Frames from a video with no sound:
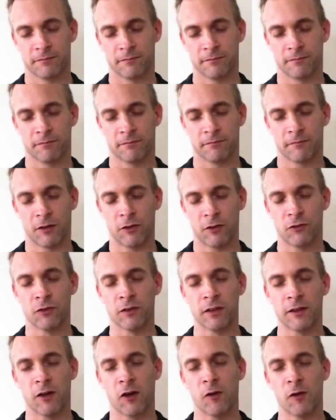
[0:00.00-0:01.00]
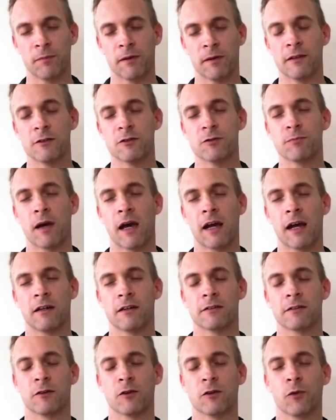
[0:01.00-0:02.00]
I truly hope it inspires and
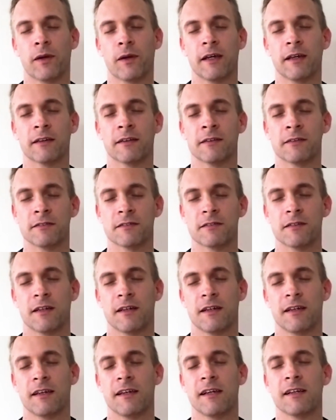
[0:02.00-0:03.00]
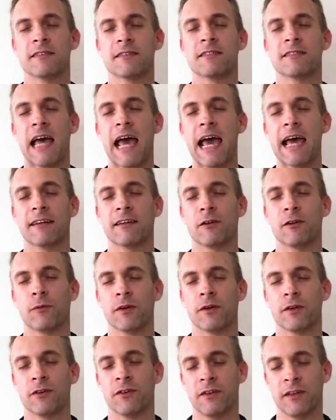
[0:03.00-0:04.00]
awakens exactly what
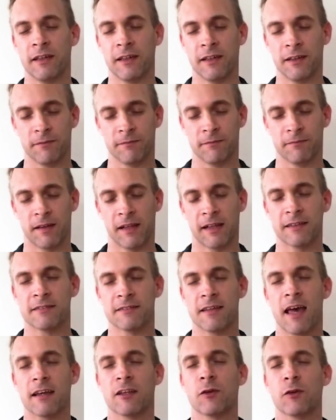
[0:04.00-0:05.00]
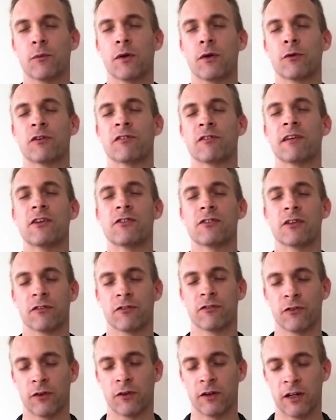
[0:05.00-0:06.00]
you need, exactly what you are reaching
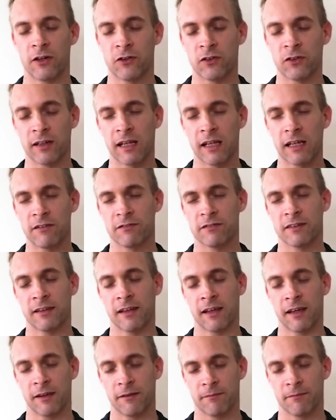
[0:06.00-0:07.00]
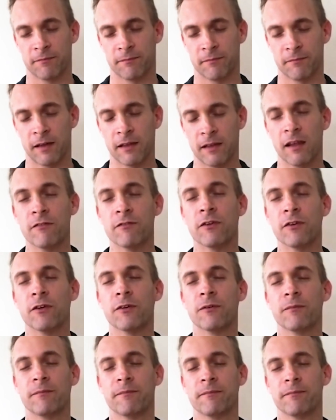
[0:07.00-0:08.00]
for in your life today. I love you.
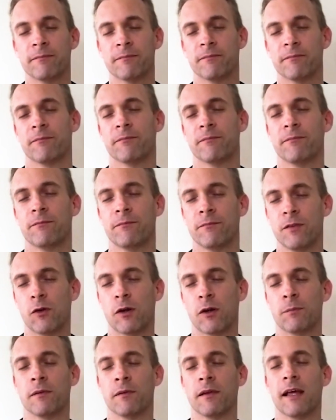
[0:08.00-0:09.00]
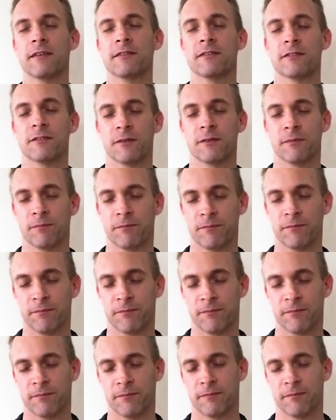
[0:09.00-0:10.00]
You are blessed.
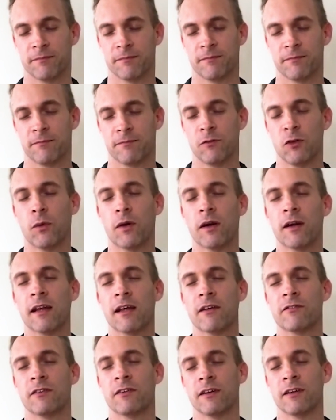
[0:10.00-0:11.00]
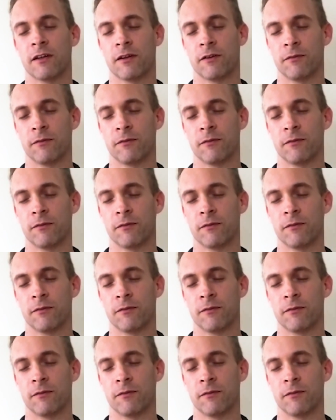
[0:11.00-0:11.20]
You are never alone.